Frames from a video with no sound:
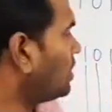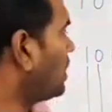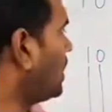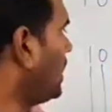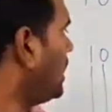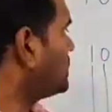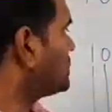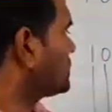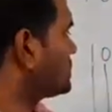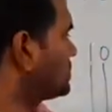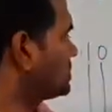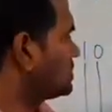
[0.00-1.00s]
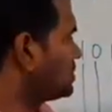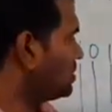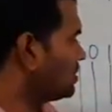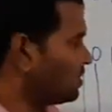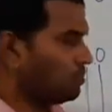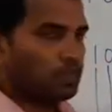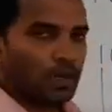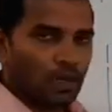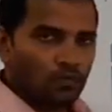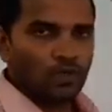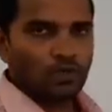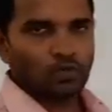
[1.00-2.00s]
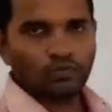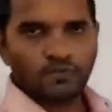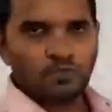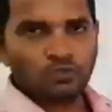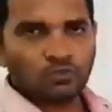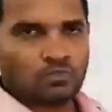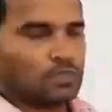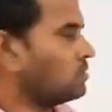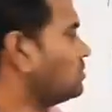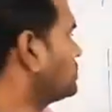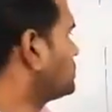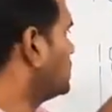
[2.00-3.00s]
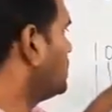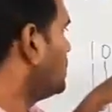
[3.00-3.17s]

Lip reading: as the power of 2 because